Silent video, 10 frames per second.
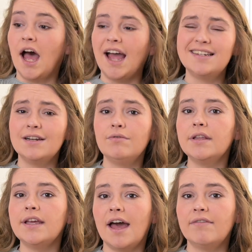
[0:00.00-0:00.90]
I didn't
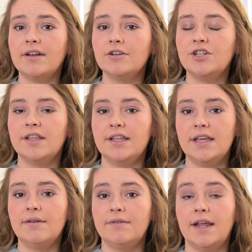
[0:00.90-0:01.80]
really have energy in
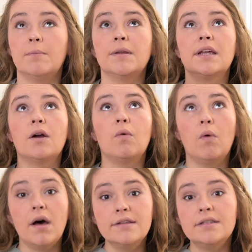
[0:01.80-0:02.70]
the evening, but there
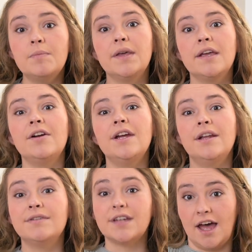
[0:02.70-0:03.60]
was a period
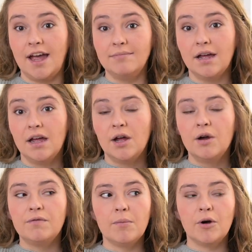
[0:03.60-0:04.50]
of time
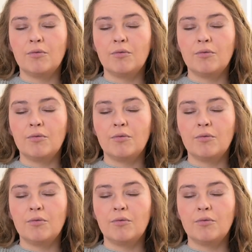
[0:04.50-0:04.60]
from